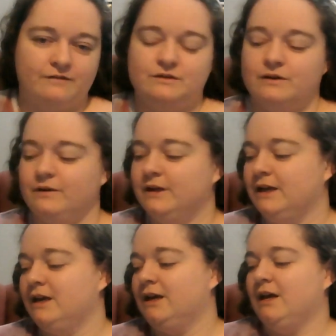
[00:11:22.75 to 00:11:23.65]
So
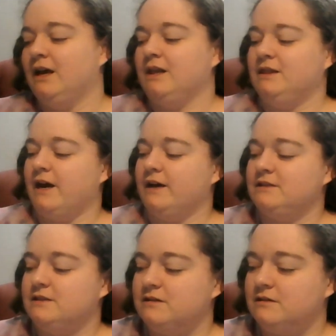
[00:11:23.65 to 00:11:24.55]

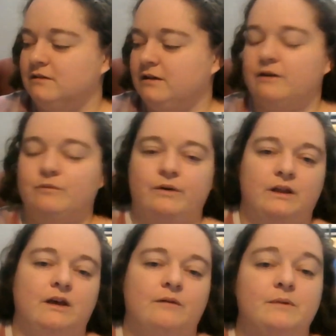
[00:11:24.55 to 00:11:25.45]
that's gonna really
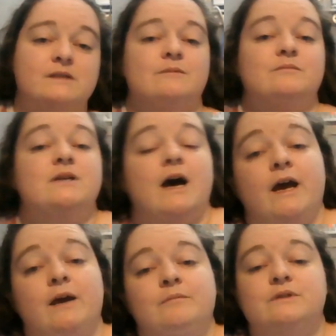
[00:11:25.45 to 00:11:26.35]
give me some
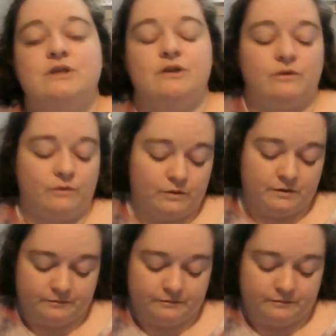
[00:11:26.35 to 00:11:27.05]
time to